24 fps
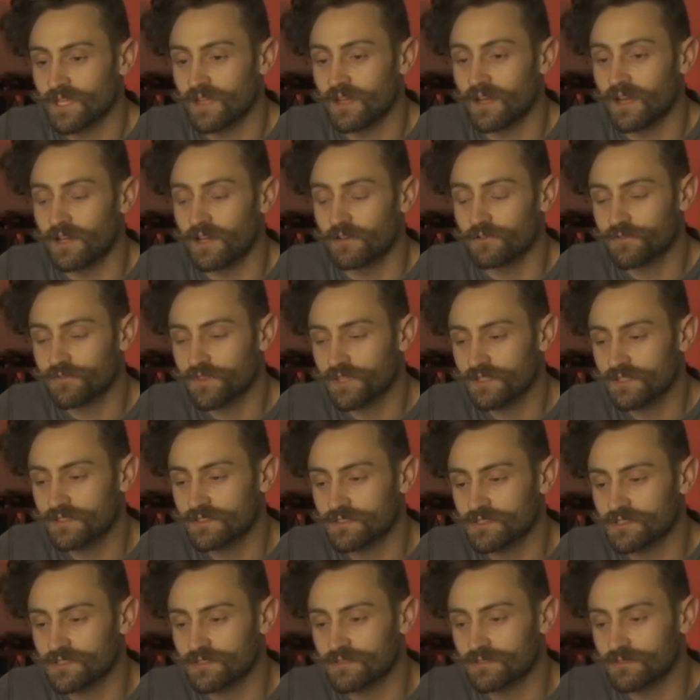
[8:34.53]
don't think
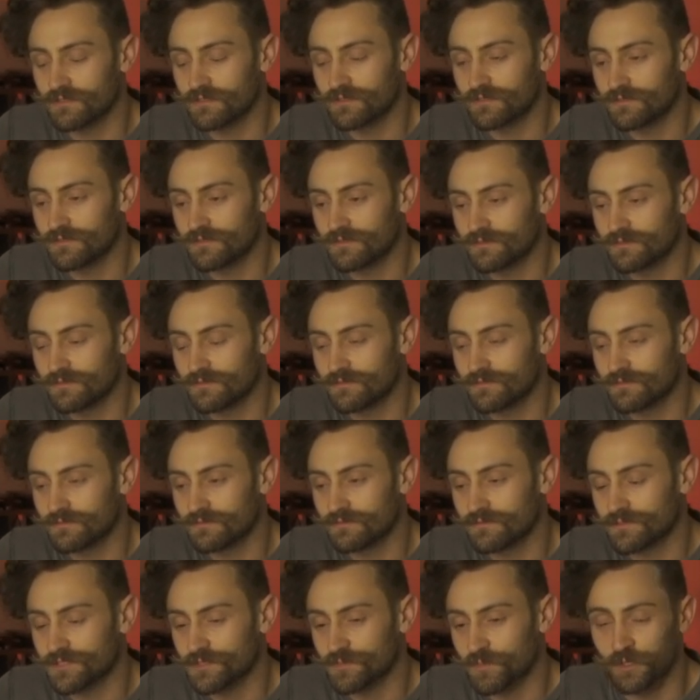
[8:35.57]
is
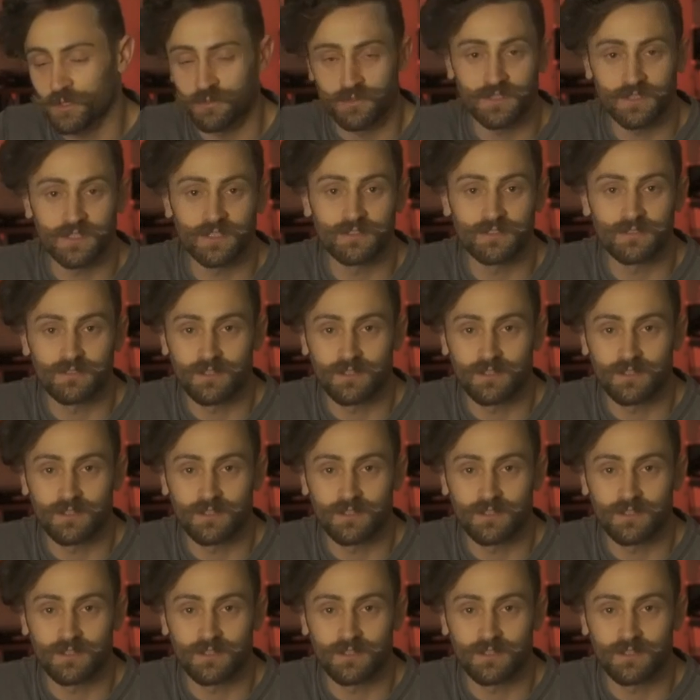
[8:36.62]
spoken